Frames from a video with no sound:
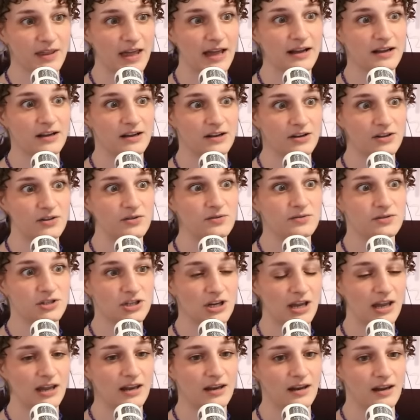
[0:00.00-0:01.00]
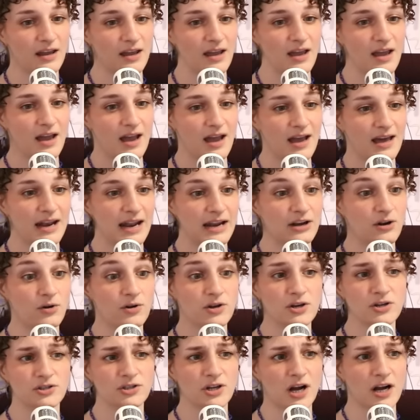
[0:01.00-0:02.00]
with that conclusion. And I know
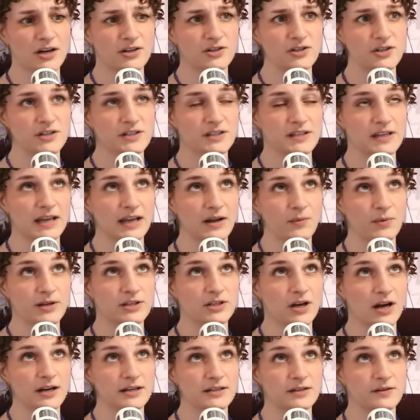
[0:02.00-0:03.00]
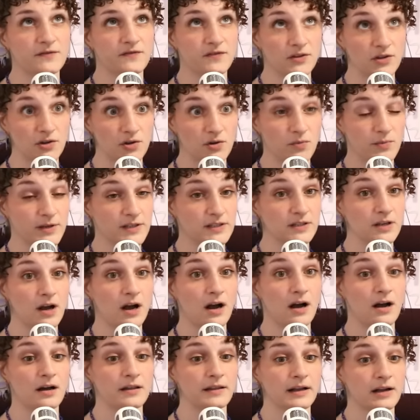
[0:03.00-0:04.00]
your doctors, like we talked to a few, we
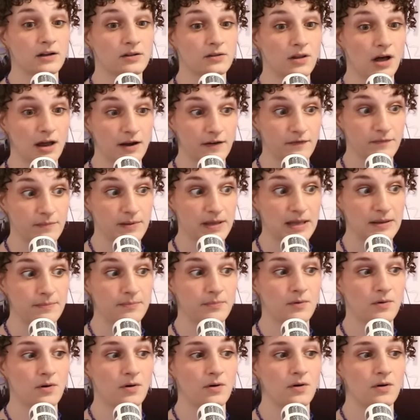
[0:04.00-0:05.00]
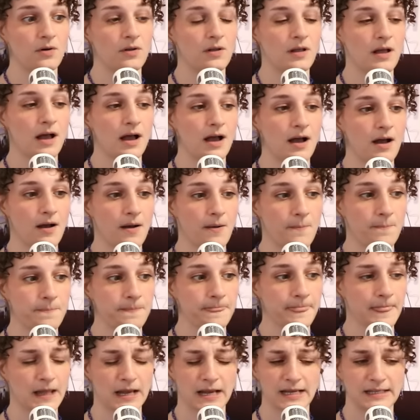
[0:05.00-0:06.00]
saw like a lot of people.
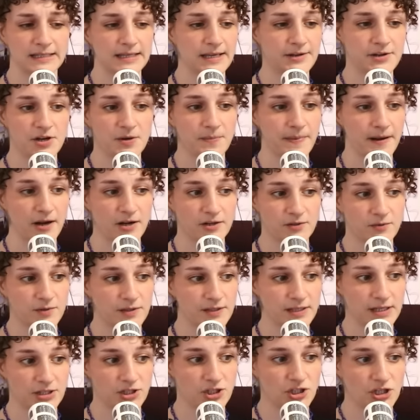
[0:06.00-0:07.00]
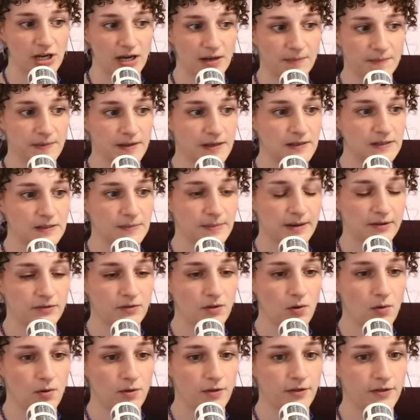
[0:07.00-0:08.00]
Um, like I said, your parents were such champions about
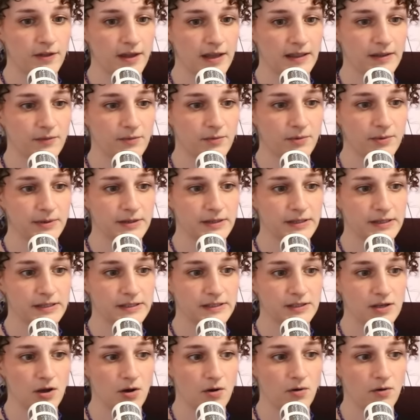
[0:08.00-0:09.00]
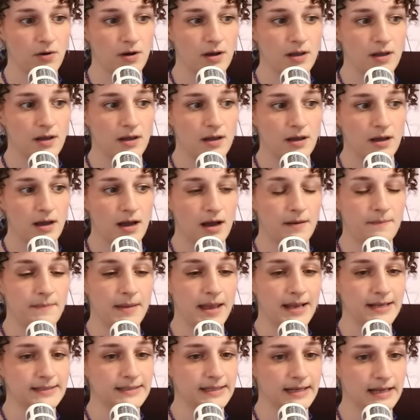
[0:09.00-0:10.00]
the whole thing. They were really so
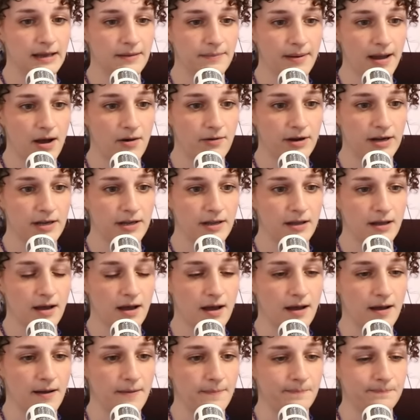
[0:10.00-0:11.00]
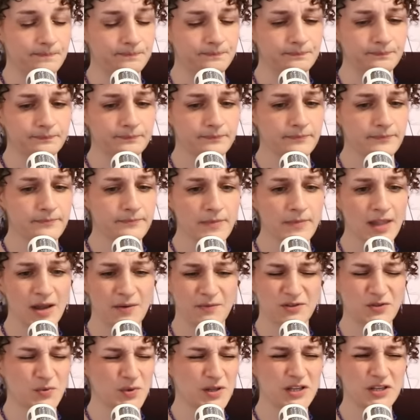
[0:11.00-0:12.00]
amazing about it. Um, it
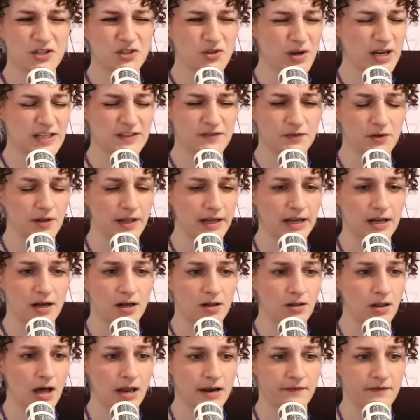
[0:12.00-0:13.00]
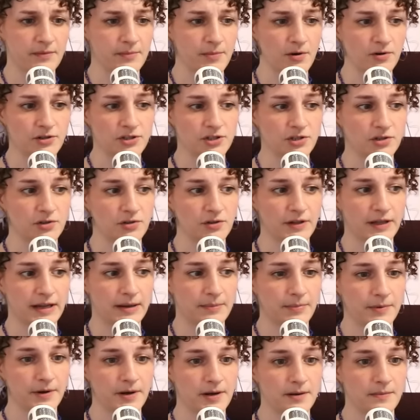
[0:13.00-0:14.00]
was really stressful, like a lot of emotional
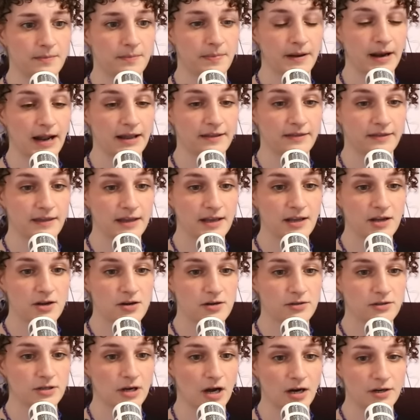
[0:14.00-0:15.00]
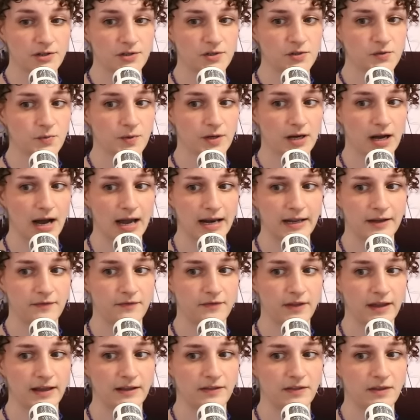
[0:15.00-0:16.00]
labor. But I think your doctors were kind
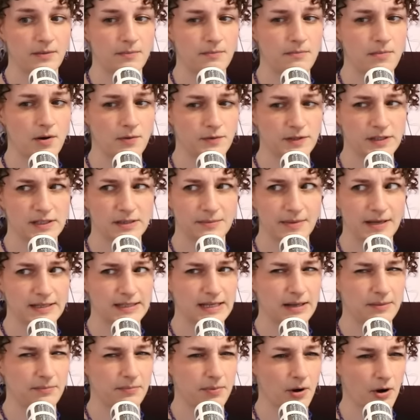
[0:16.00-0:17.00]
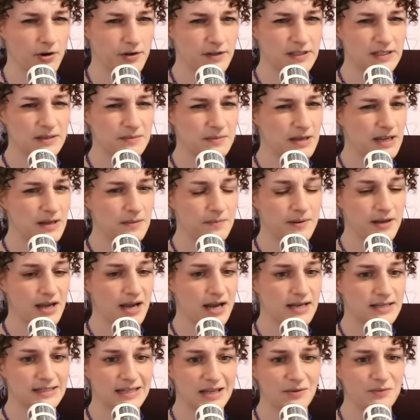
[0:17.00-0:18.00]
of like the most amazing part to me
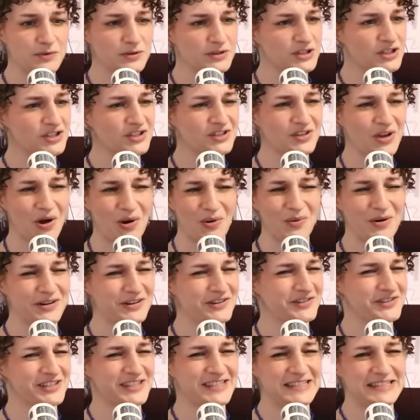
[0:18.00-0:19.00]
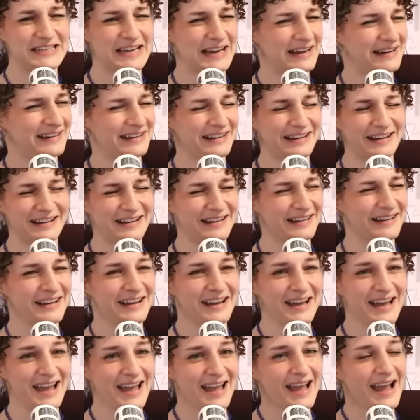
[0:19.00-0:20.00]
because they were so understanding
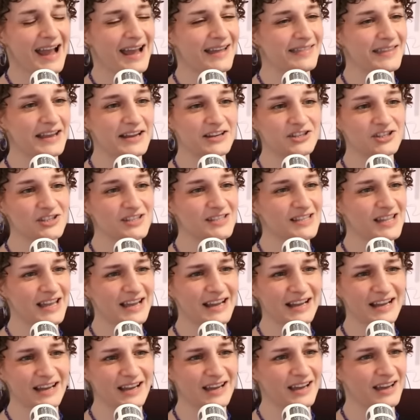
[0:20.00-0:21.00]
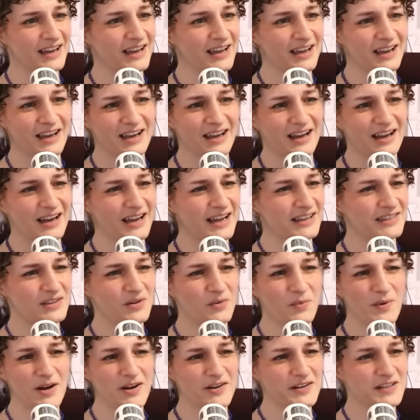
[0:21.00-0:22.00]
and they just like in
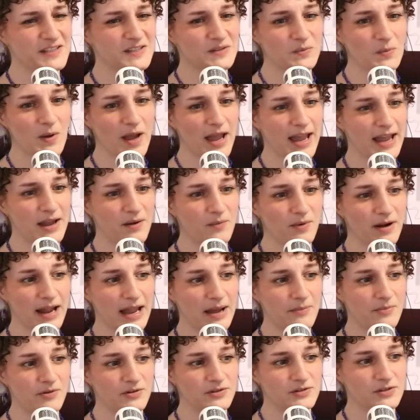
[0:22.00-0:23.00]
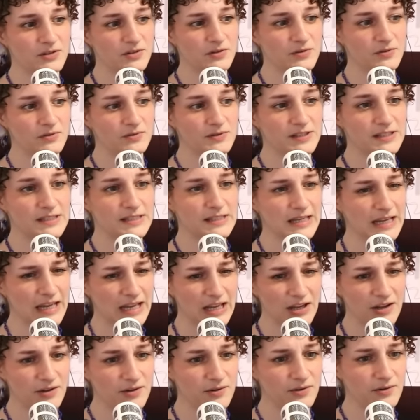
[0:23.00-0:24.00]
the weirdest way we're mm-hmm. able to
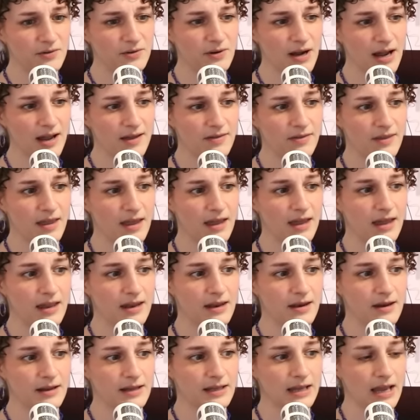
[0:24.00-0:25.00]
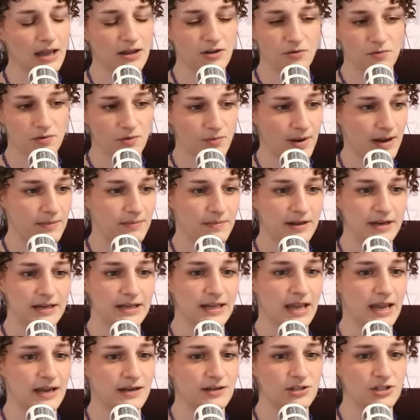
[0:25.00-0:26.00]
see you and then get you the right
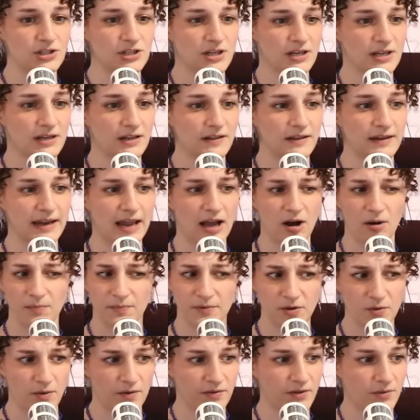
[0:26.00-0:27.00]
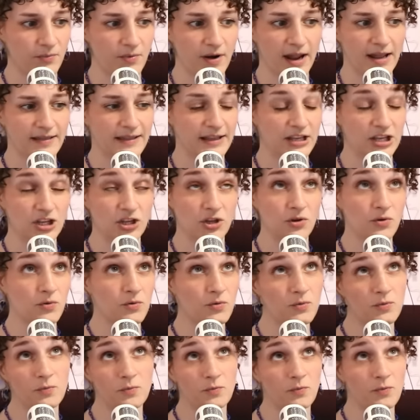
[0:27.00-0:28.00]
medication and then help you on the right like
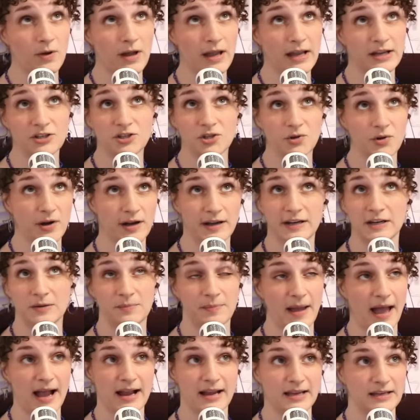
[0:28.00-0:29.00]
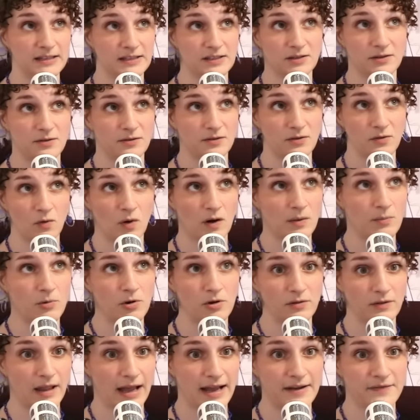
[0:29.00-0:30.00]
you integrated back into
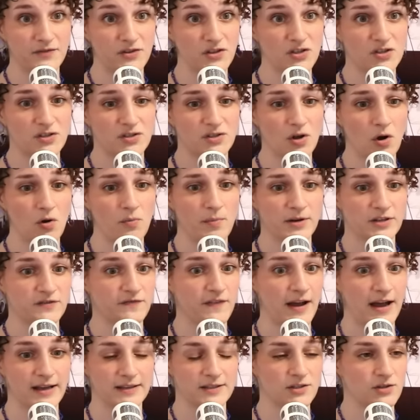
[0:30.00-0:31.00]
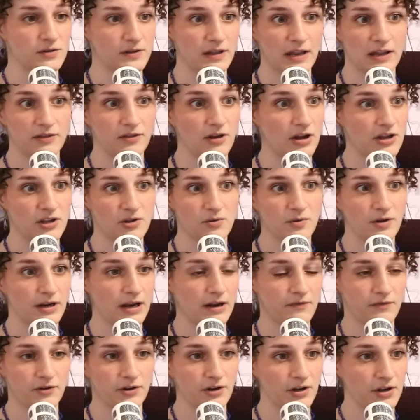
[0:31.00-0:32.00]
normal life so much faster than i thought you could
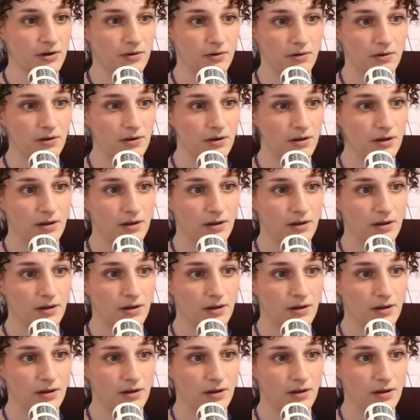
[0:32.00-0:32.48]
ever do